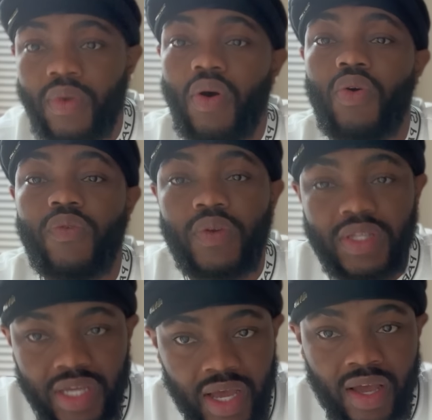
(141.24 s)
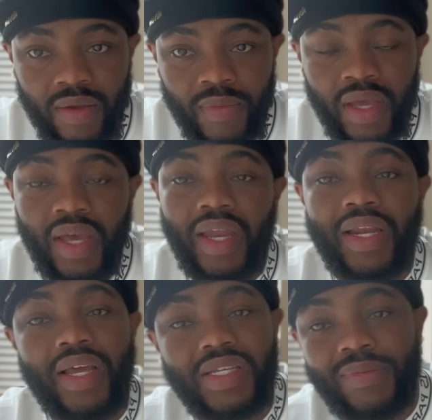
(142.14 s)
over time. And
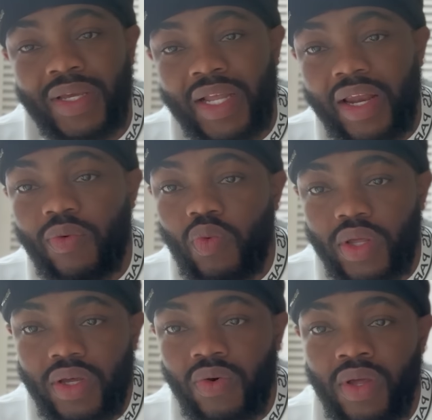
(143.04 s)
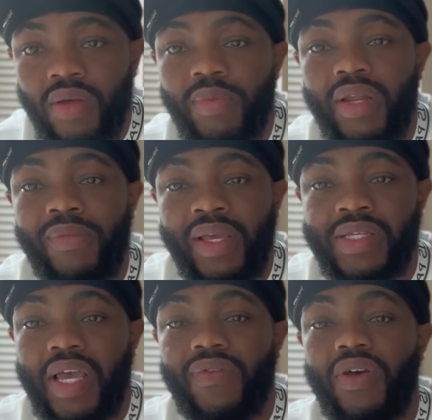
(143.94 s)
it doesn't mean that it will, but it means
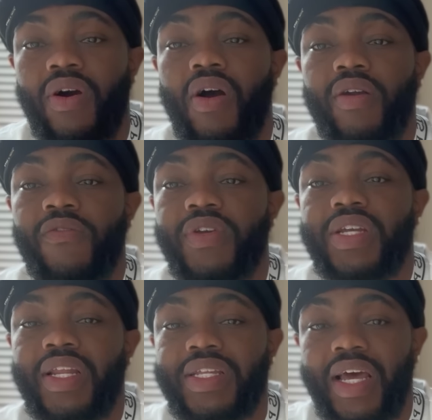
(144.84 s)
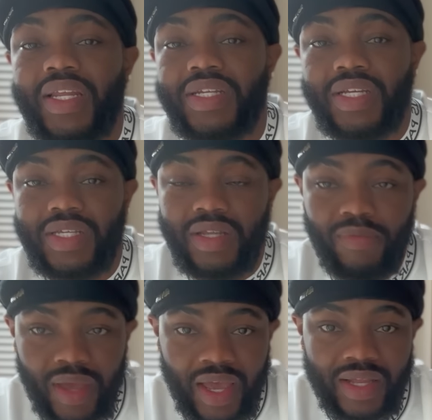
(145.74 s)
if the artificial intelligence
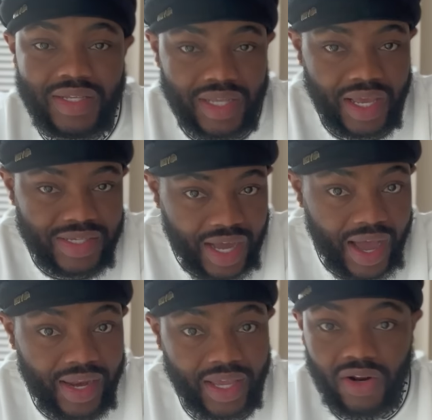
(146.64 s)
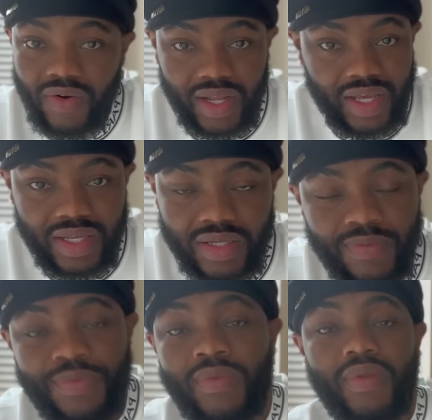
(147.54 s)
demand stays high like it already is,
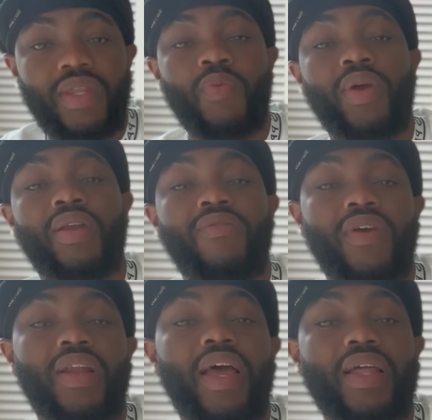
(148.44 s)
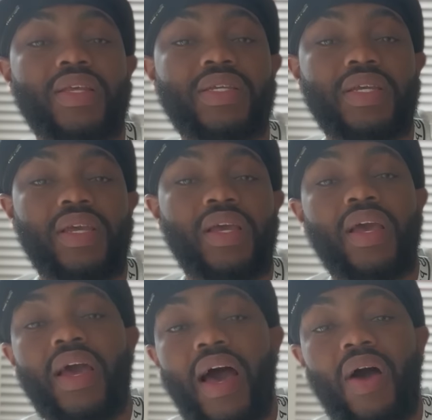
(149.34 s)
then we're gonna very likely see
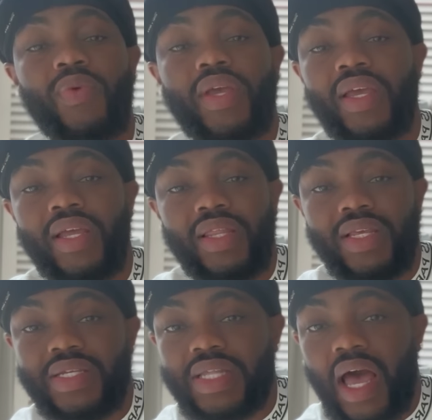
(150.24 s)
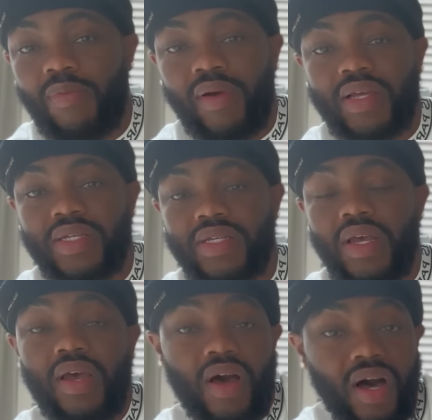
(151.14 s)
how we can get these stock prices
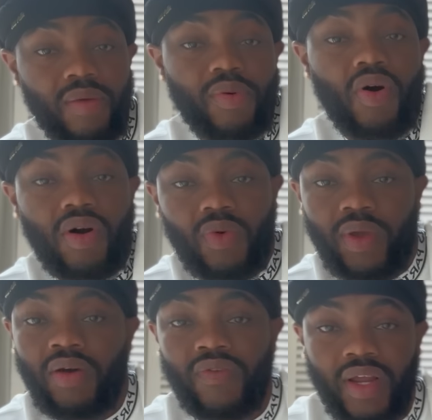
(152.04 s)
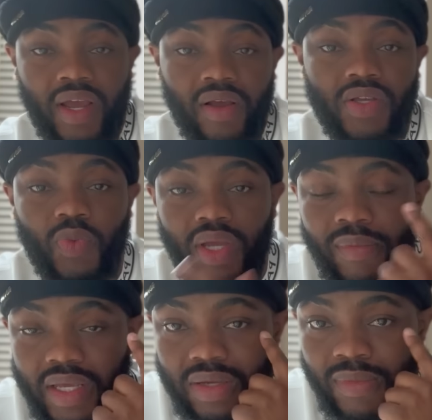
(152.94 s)
up all the way over there so we can
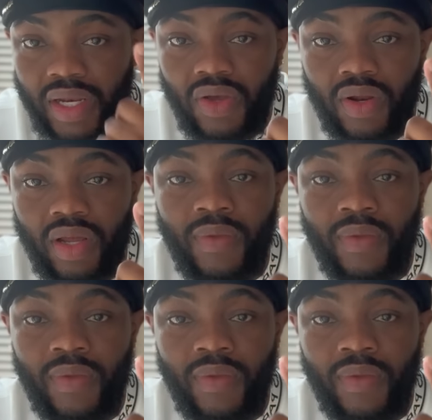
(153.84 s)
make some money on it.